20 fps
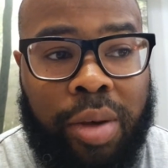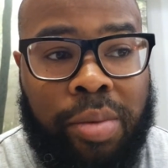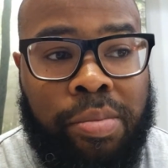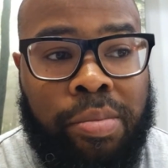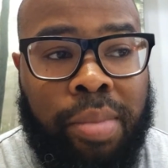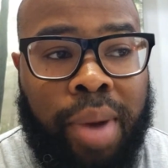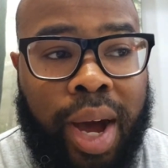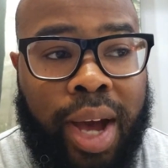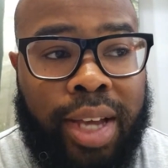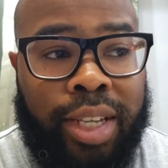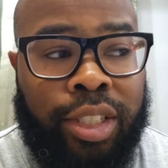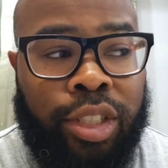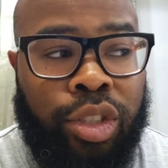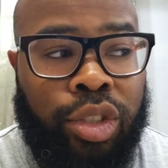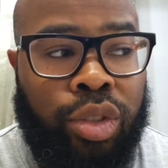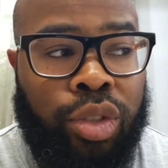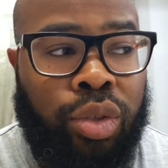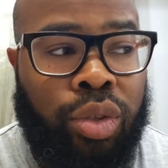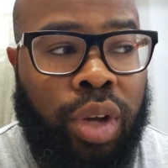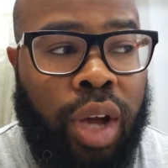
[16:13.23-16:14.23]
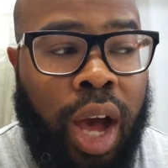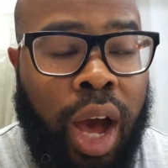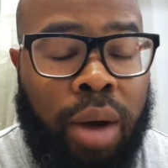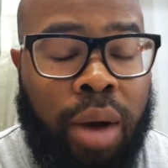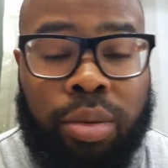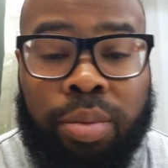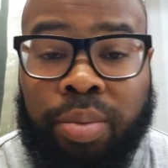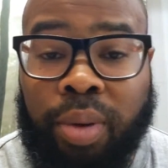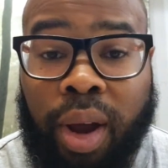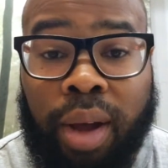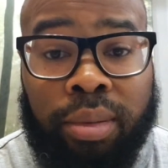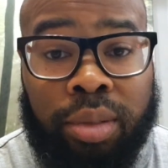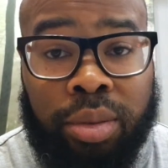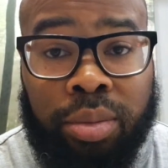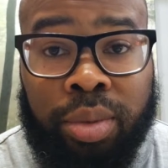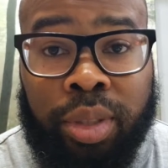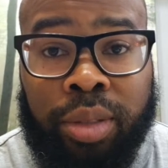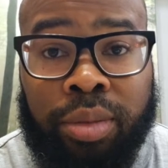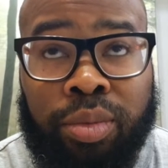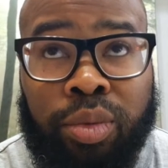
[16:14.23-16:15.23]
my I
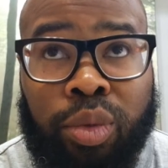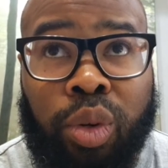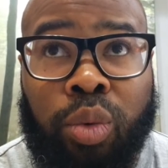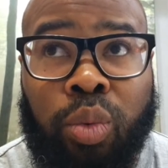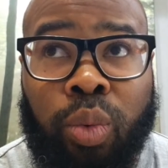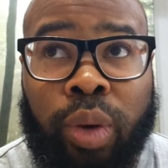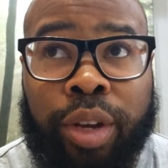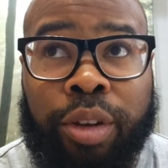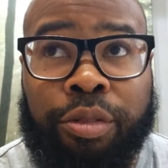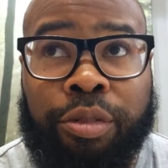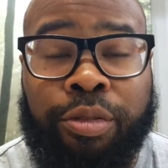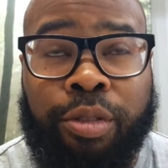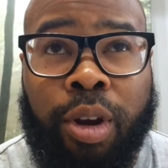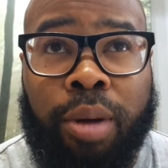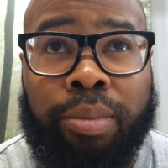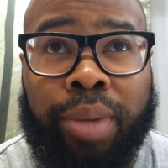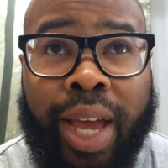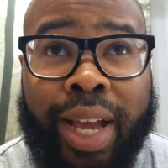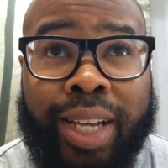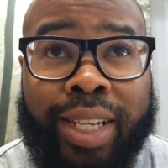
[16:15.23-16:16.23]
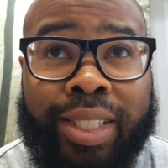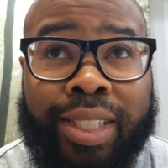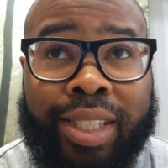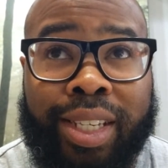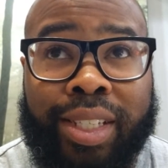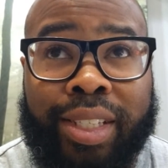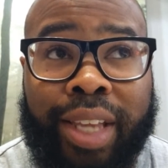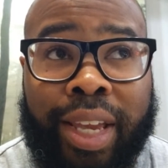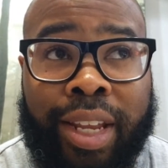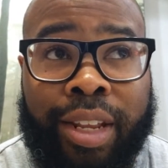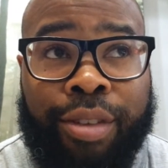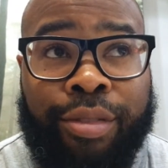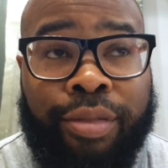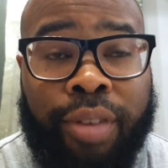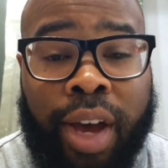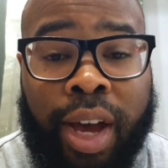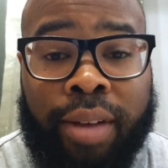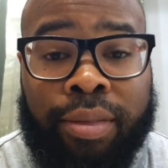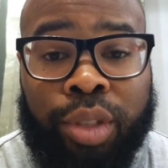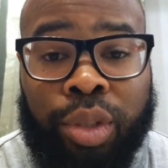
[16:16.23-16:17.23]
would have went from like a
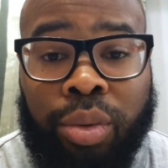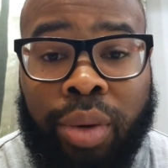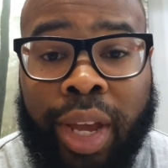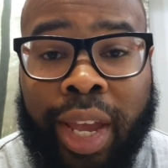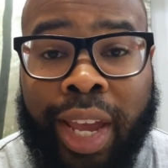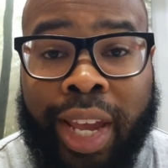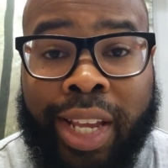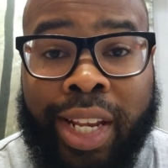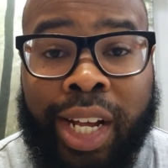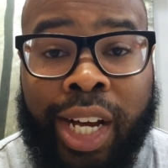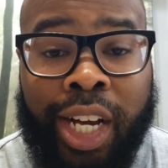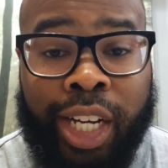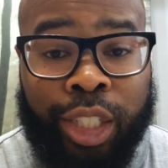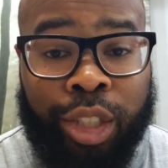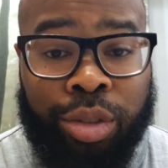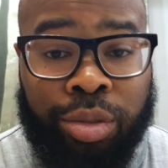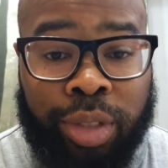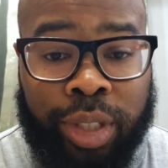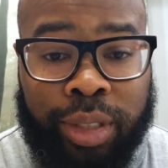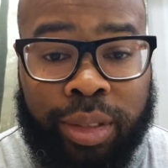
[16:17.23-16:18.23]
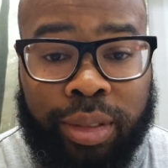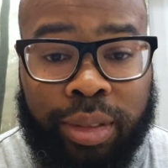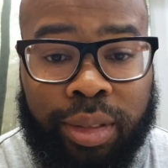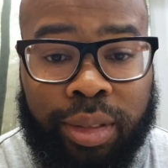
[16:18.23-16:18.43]
685 to an 800